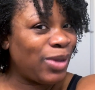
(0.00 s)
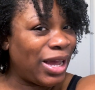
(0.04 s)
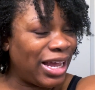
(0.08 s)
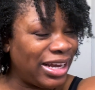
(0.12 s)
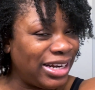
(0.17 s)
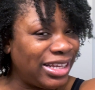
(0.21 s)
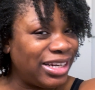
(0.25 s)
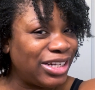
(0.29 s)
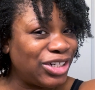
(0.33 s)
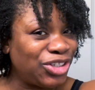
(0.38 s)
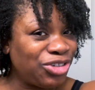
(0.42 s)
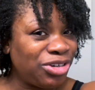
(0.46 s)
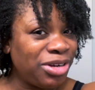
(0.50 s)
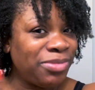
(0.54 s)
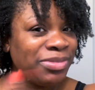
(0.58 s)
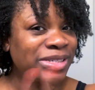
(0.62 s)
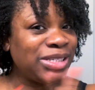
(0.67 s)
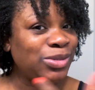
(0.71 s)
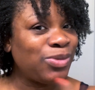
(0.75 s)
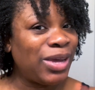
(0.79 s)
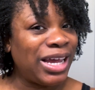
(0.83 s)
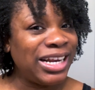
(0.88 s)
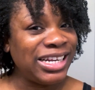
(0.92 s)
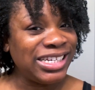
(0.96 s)
why I need a trim.
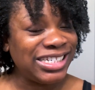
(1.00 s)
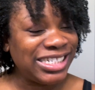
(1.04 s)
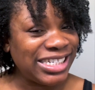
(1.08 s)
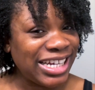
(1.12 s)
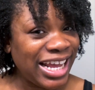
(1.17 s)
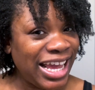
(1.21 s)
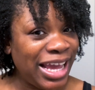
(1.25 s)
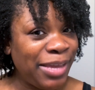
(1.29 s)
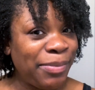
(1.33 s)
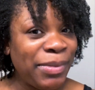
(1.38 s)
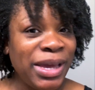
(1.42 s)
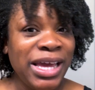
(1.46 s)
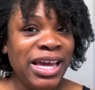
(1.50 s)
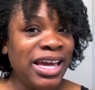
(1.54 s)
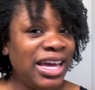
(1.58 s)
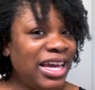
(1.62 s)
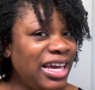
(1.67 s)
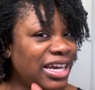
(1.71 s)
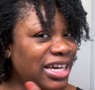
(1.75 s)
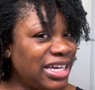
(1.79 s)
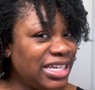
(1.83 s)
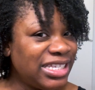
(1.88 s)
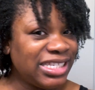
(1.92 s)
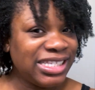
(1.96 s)
This is why I need shape,
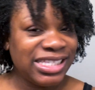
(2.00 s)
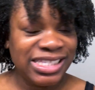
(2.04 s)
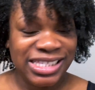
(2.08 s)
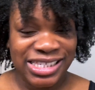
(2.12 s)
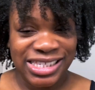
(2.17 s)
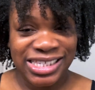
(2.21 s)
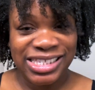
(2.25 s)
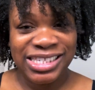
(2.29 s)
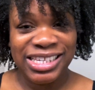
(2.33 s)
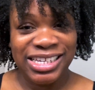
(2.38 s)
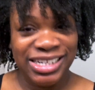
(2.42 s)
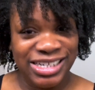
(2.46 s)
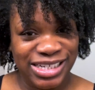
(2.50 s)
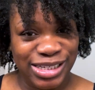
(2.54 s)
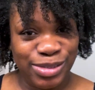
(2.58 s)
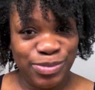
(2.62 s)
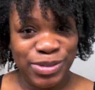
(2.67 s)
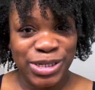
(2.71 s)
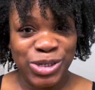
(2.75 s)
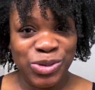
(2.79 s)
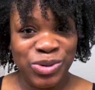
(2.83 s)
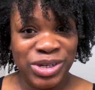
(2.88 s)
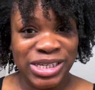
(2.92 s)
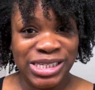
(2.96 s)
because it just
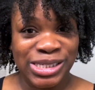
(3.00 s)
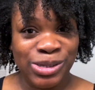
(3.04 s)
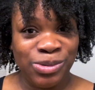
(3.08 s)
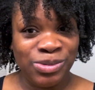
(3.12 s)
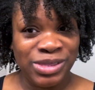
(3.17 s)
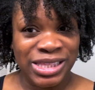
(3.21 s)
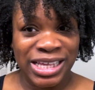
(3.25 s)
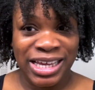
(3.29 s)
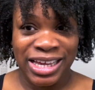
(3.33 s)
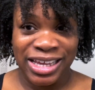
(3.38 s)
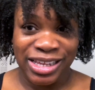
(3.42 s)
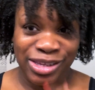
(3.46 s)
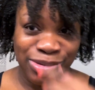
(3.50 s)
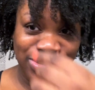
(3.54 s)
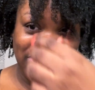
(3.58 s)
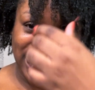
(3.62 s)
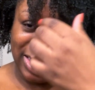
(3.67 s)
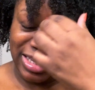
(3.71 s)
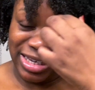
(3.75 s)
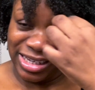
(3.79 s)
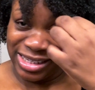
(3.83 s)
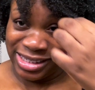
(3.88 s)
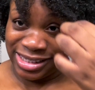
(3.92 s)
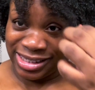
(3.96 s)
be doing something, and you
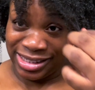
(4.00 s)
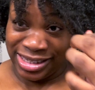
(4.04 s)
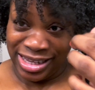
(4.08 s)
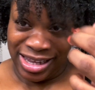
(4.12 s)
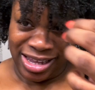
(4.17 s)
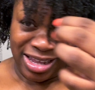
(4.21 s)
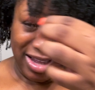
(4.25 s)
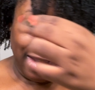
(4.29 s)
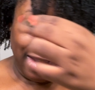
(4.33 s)
see this